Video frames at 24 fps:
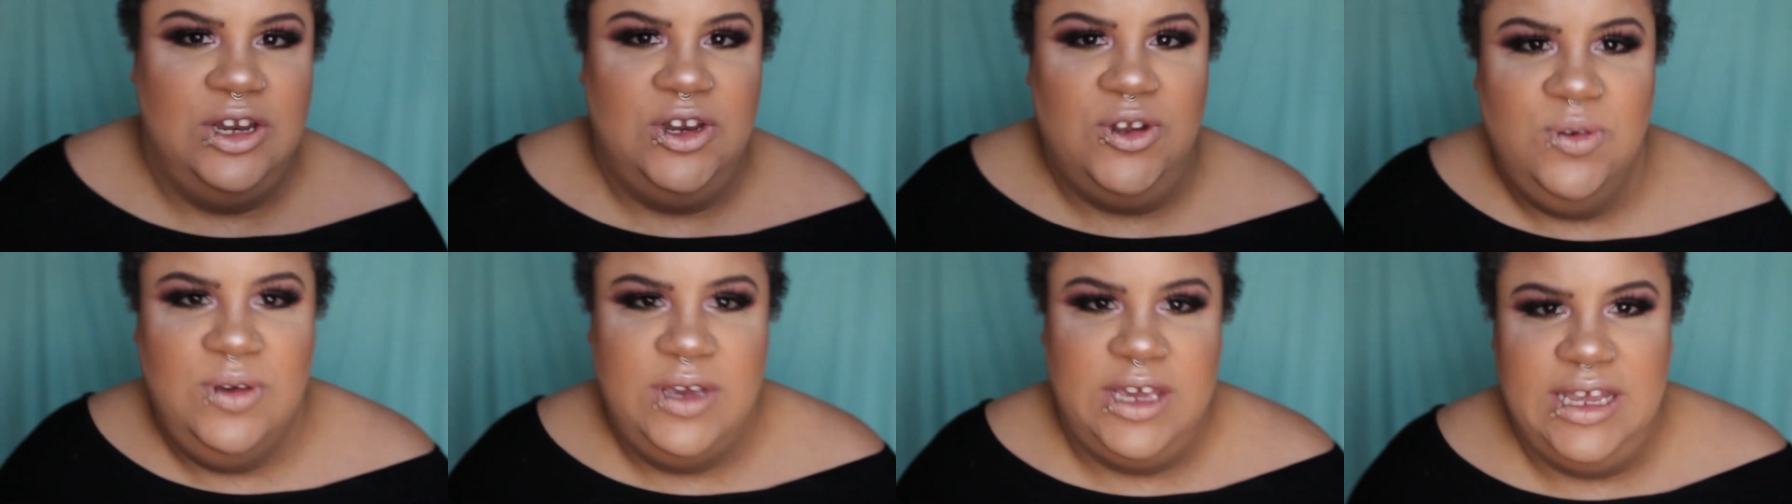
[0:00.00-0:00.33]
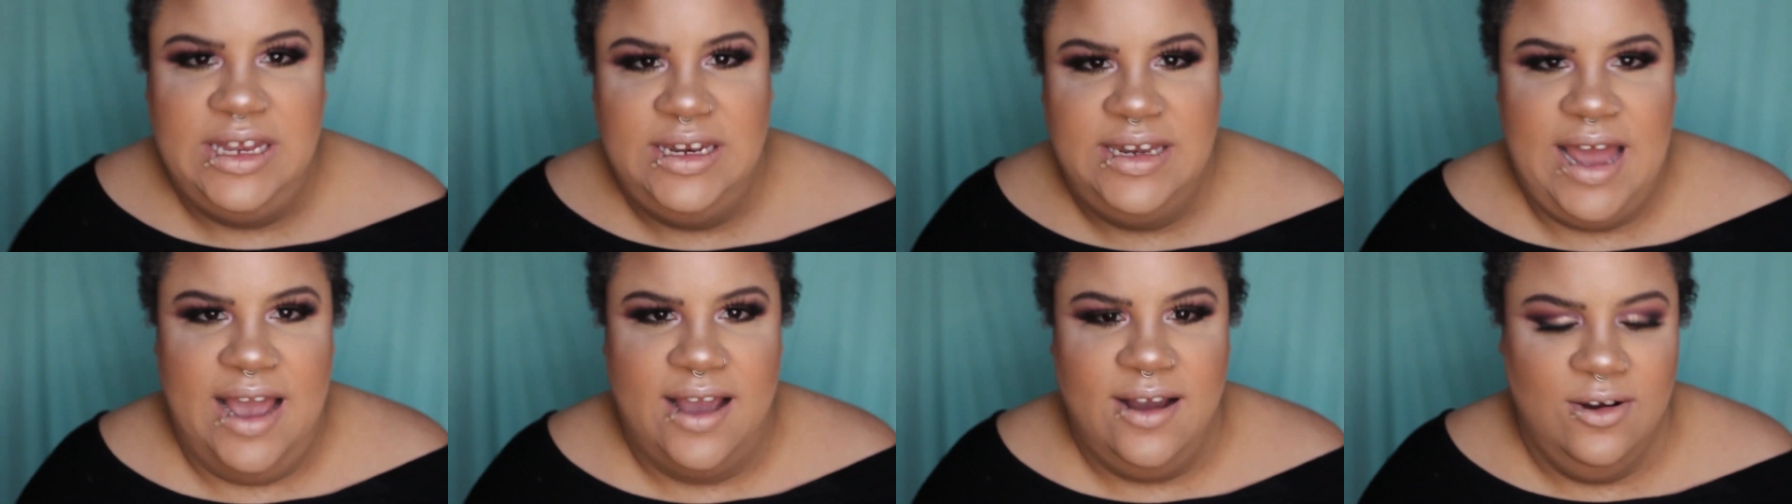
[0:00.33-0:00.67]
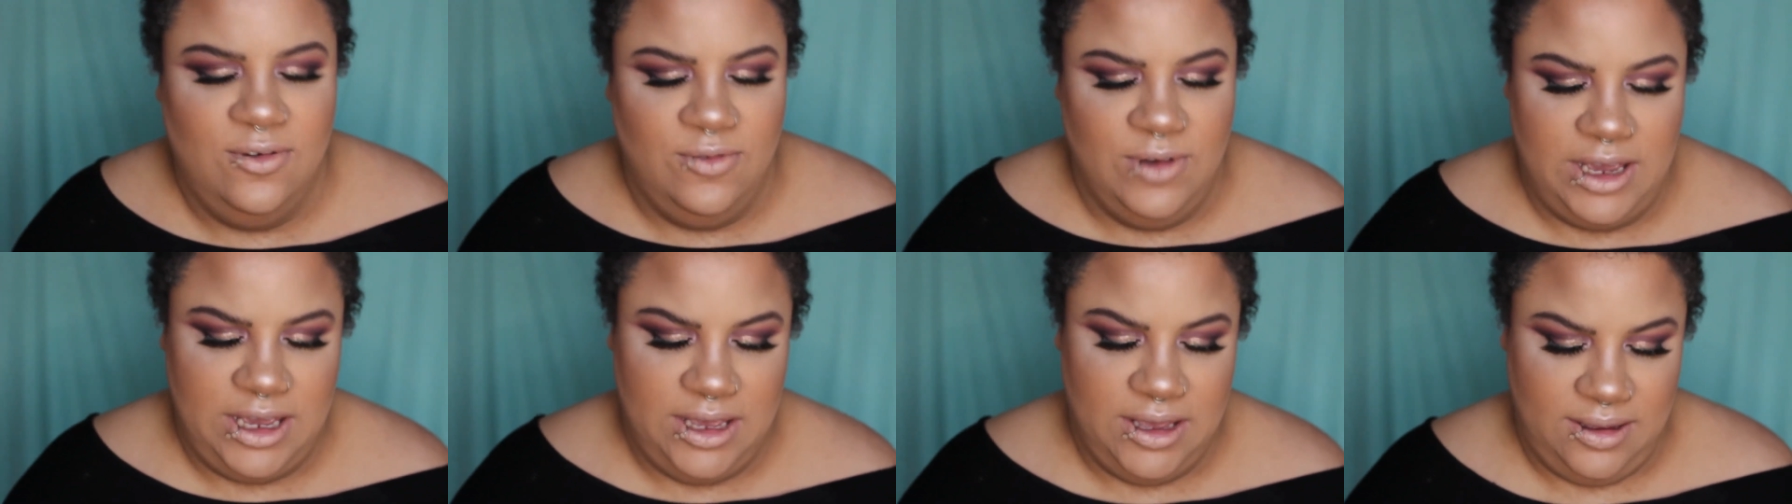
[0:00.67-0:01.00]
dookie,
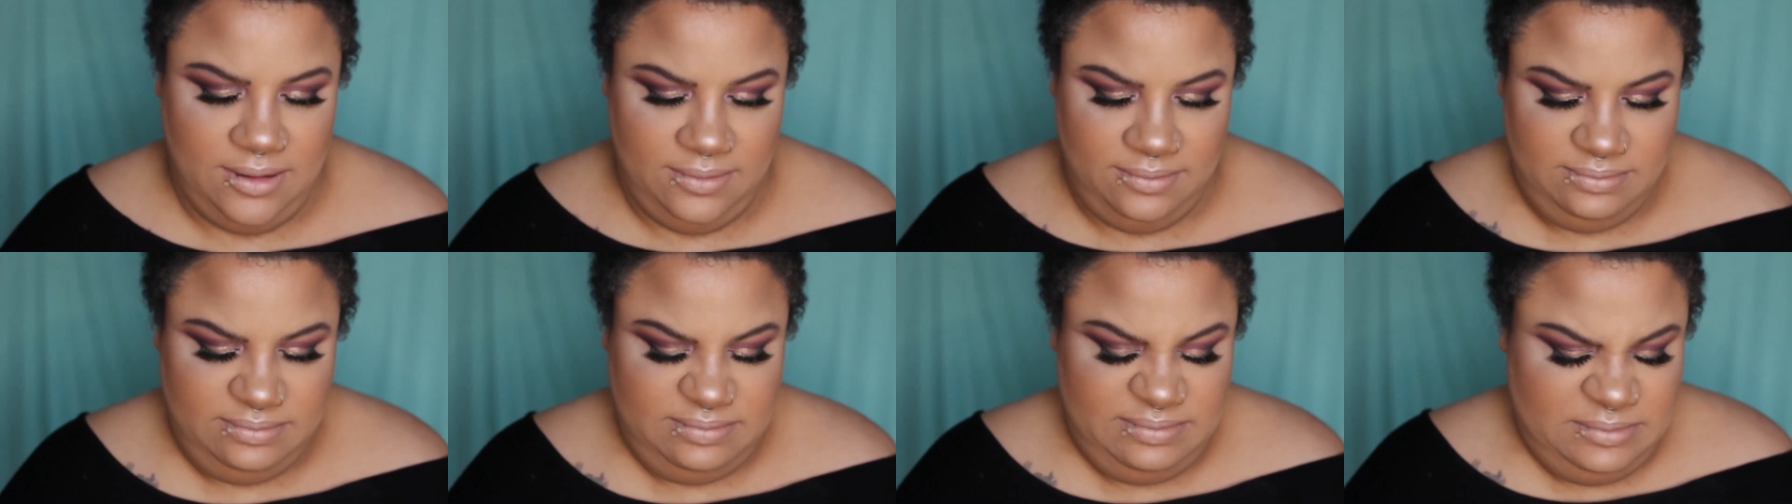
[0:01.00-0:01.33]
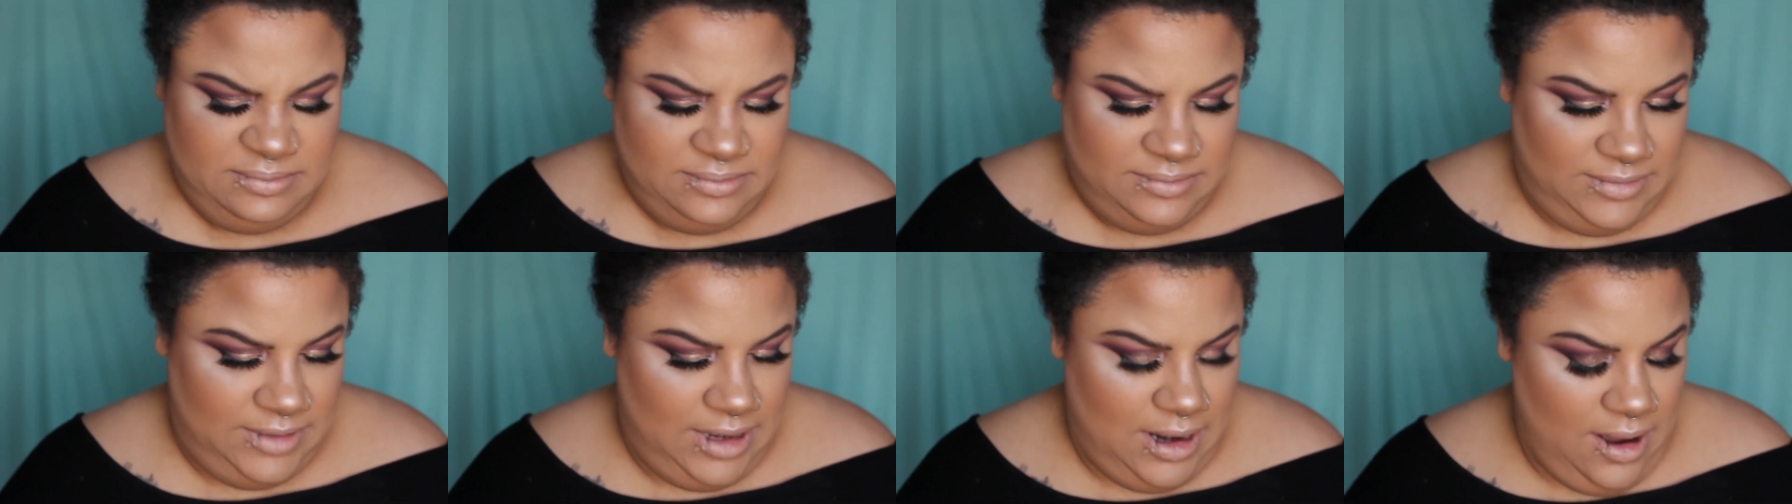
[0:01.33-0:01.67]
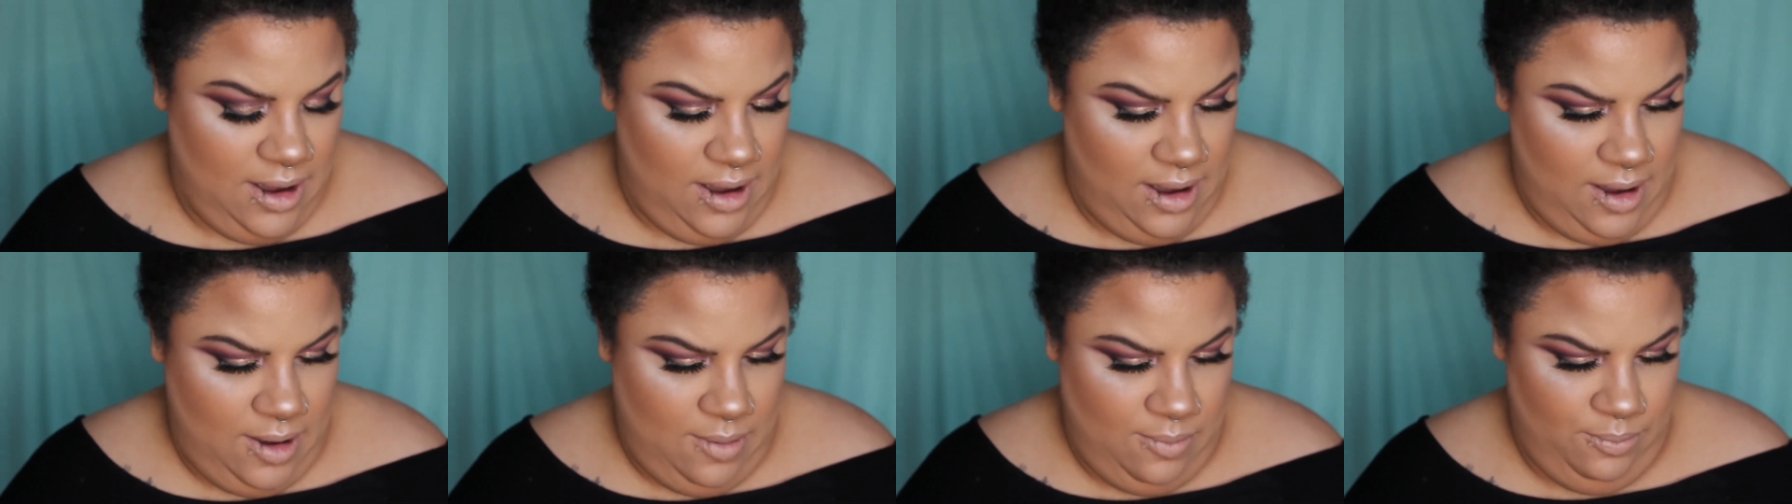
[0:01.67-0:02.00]
diarrhea
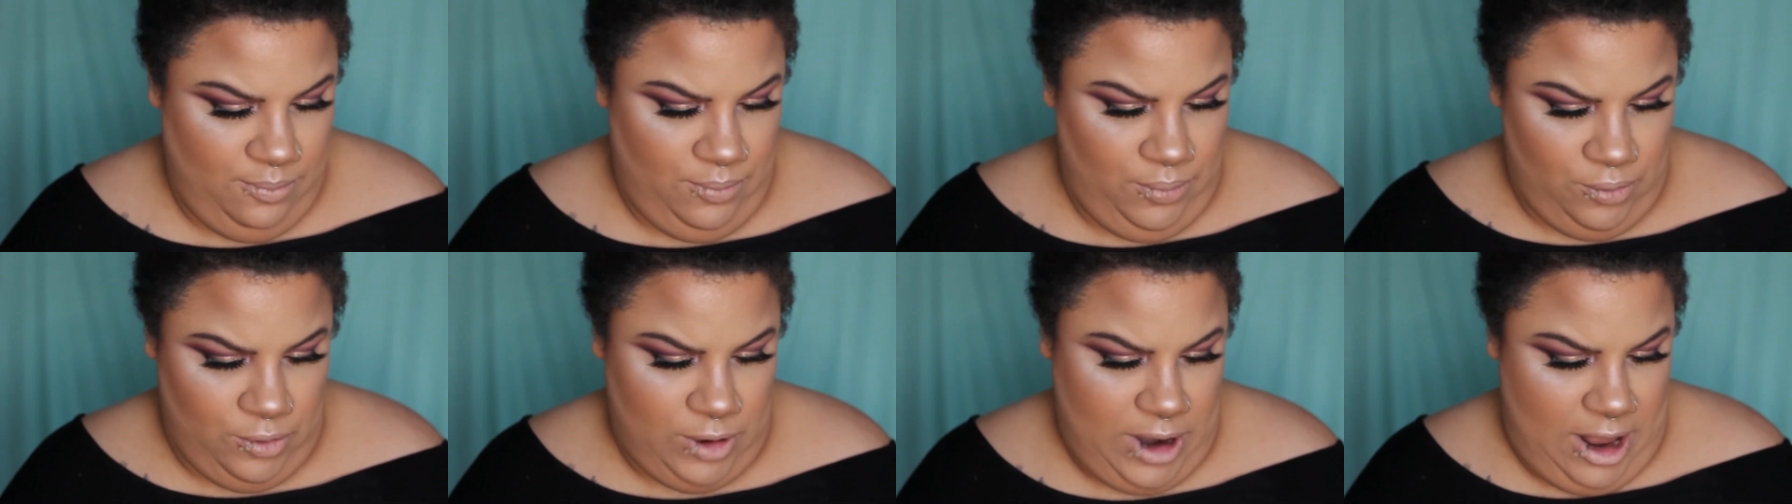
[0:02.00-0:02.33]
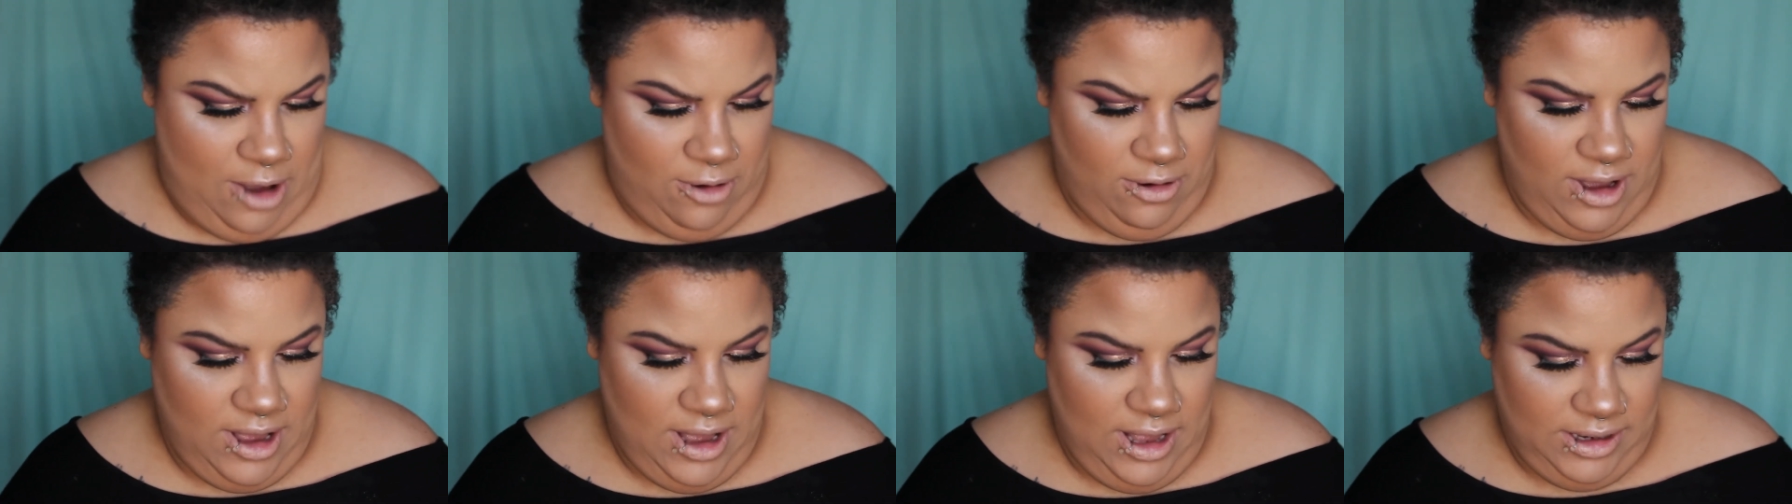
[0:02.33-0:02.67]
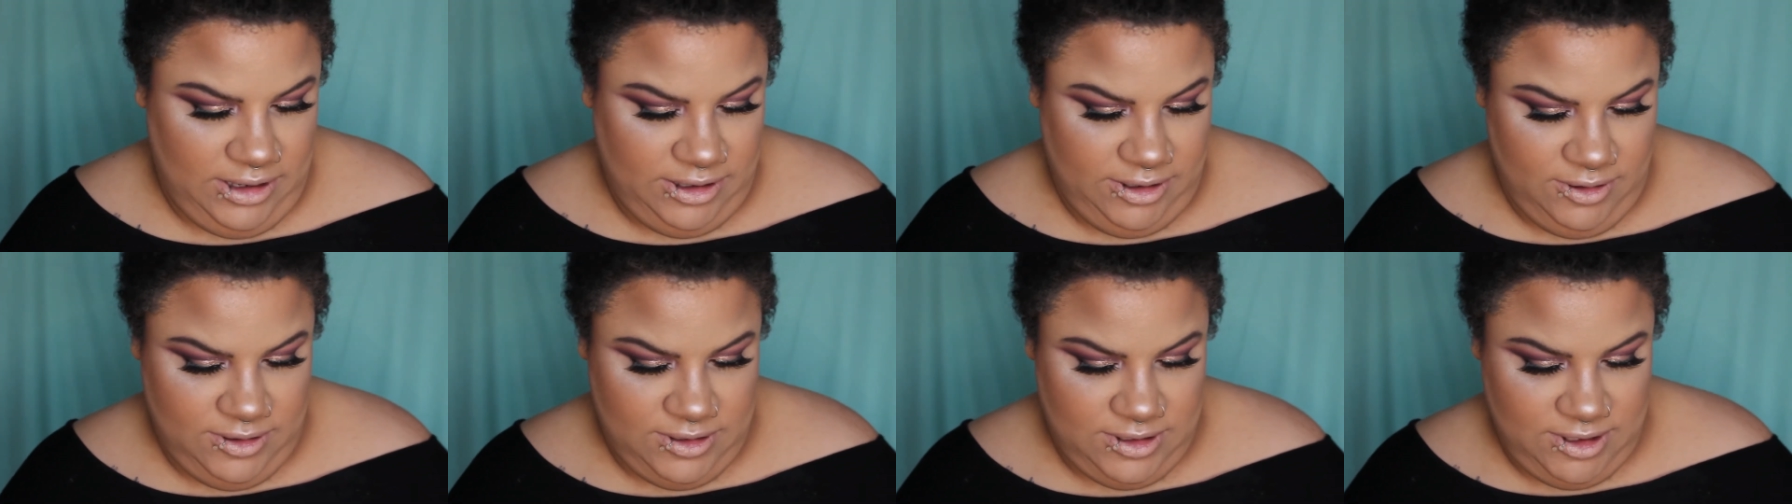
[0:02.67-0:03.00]
Um, brown
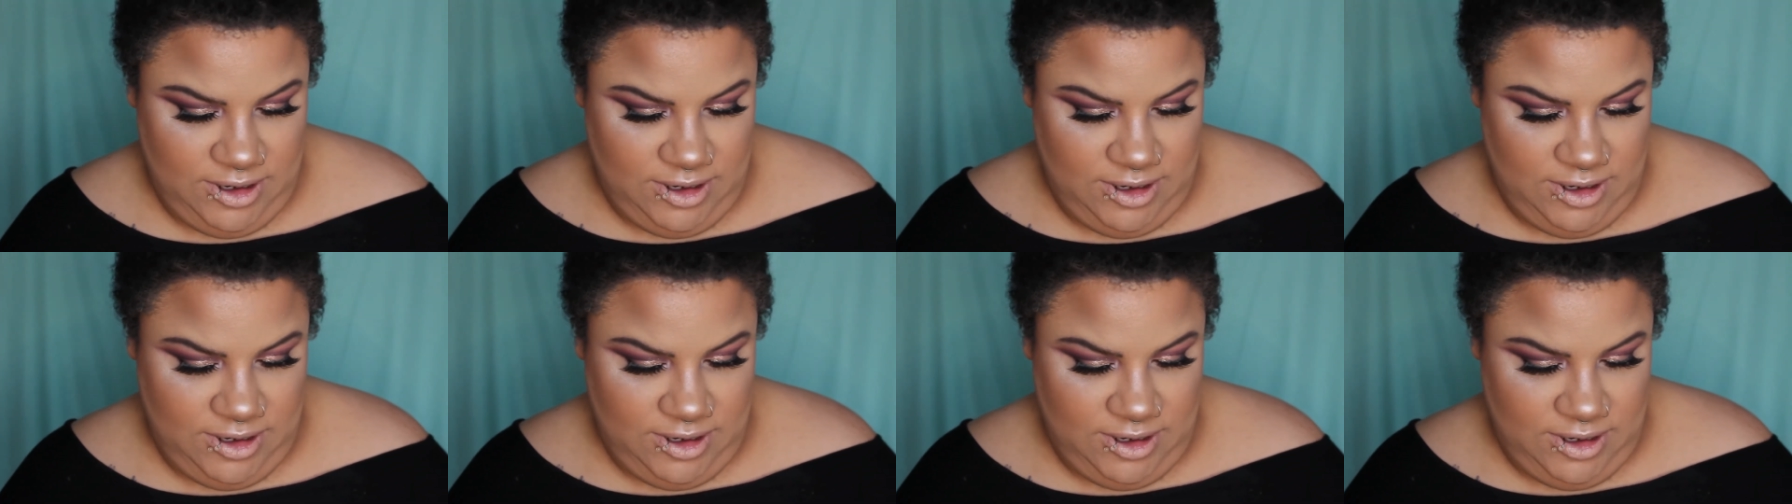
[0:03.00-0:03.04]
colors,